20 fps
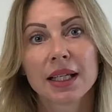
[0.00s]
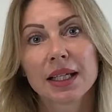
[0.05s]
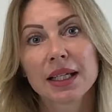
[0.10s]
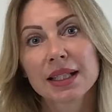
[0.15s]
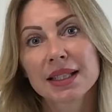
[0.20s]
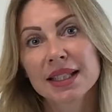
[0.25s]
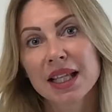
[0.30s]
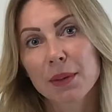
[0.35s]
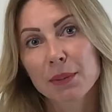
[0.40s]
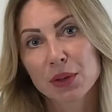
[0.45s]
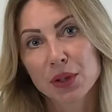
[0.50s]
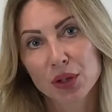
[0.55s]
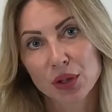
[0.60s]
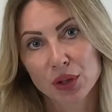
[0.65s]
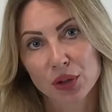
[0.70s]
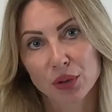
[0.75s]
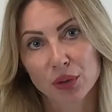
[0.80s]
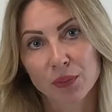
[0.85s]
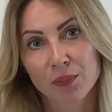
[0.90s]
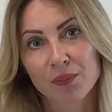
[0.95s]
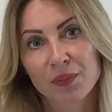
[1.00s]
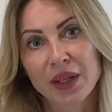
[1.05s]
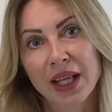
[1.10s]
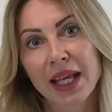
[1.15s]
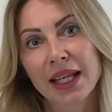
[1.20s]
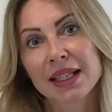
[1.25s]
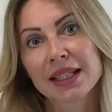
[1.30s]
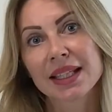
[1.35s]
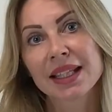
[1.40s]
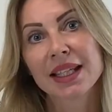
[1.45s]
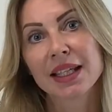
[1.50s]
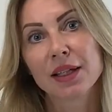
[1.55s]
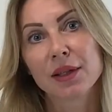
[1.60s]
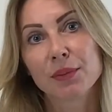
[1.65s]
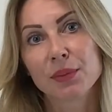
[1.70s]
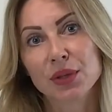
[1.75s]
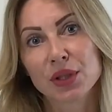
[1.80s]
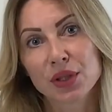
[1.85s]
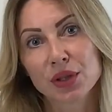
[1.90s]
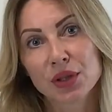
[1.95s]
It's up to you, and
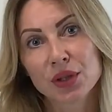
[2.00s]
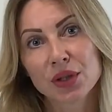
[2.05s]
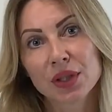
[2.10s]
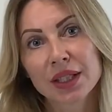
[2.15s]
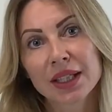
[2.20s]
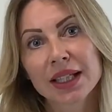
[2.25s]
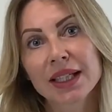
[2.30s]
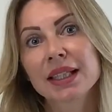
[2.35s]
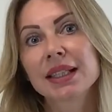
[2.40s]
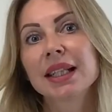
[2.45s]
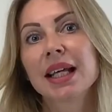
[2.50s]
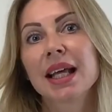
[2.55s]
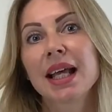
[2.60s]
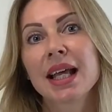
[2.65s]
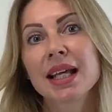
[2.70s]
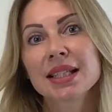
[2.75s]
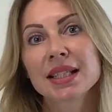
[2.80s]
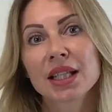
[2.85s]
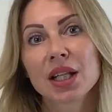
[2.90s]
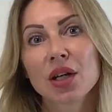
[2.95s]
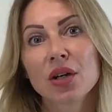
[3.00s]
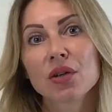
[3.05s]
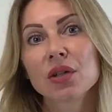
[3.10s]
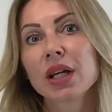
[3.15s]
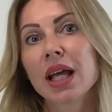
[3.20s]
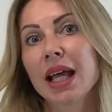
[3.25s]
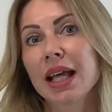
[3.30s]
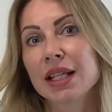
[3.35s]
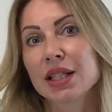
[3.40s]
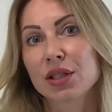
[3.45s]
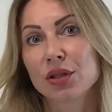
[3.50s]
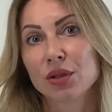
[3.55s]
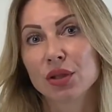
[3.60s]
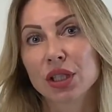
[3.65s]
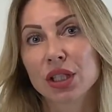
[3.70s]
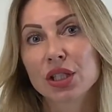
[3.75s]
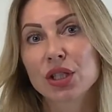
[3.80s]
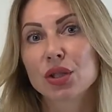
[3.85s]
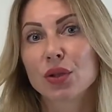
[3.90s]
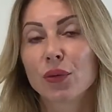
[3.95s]
keep doing it as long as you
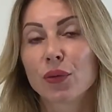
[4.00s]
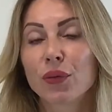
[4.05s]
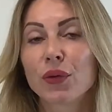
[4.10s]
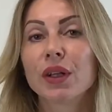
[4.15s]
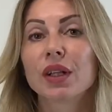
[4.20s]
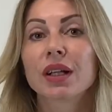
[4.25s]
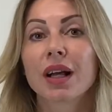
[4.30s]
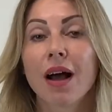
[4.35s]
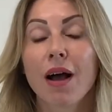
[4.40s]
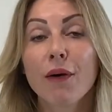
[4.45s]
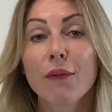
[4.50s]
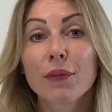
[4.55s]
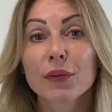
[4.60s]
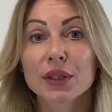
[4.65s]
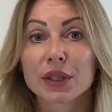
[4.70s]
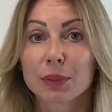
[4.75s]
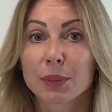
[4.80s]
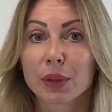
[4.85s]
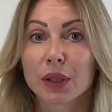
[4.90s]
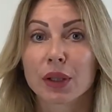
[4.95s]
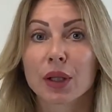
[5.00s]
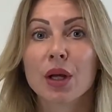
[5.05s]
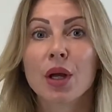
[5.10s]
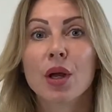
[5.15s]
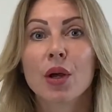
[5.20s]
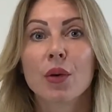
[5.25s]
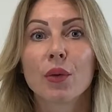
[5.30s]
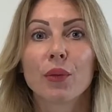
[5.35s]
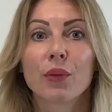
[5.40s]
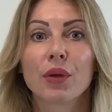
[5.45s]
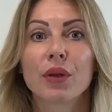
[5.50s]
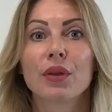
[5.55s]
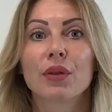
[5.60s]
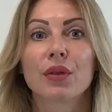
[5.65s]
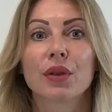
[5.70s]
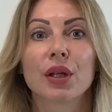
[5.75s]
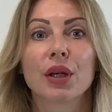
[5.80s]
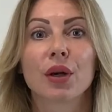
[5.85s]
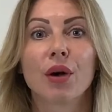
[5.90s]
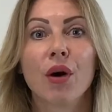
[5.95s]
need to feel comfortable
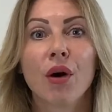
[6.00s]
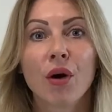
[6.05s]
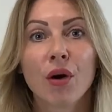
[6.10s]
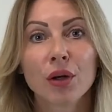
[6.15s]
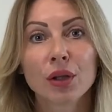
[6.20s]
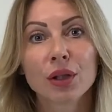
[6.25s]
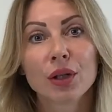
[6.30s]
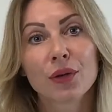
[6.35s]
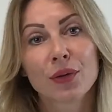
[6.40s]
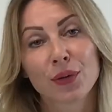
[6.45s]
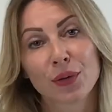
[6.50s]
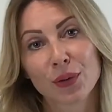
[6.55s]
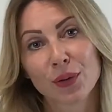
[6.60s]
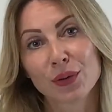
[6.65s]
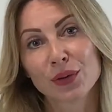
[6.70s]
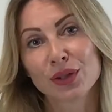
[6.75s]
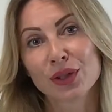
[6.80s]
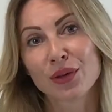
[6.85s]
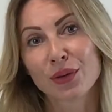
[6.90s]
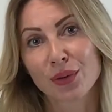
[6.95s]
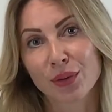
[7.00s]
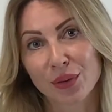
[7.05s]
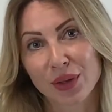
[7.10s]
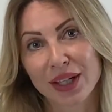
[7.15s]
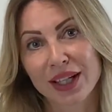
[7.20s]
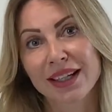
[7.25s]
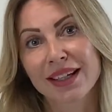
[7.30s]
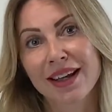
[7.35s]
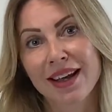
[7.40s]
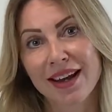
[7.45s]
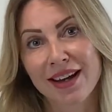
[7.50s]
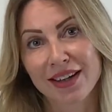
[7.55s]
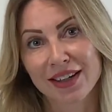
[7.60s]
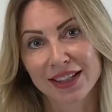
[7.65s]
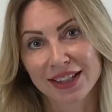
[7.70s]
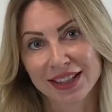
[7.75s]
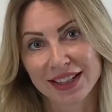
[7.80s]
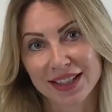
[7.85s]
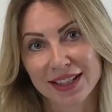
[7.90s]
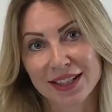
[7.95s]
with all 33
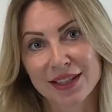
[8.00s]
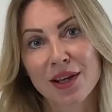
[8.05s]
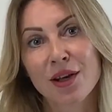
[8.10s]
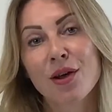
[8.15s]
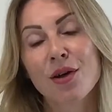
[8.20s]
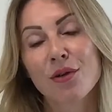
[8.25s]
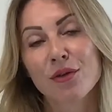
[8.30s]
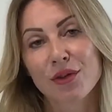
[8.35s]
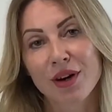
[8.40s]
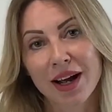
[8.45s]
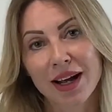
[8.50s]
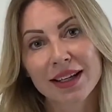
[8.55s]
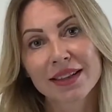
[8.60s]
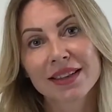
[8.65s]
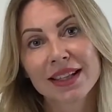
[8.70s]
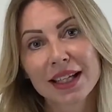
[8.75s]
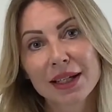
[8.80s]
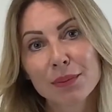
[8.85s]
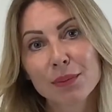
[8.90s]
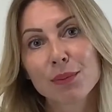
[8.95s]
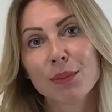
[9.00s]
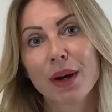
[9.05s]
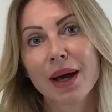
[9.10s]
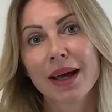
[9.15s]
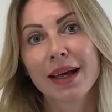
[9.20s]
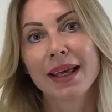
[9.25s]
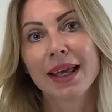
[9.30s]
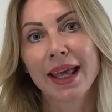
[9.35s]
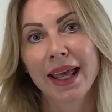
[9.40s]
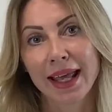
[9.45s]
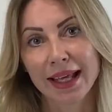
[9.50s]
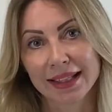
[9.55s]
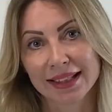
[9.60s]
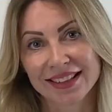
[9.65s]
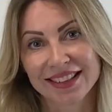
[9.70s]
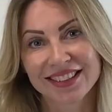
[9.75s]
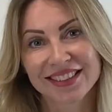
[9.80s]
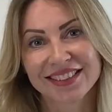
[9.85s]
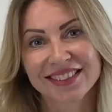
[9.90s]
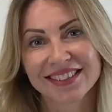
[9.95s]
characters. Write them by hand.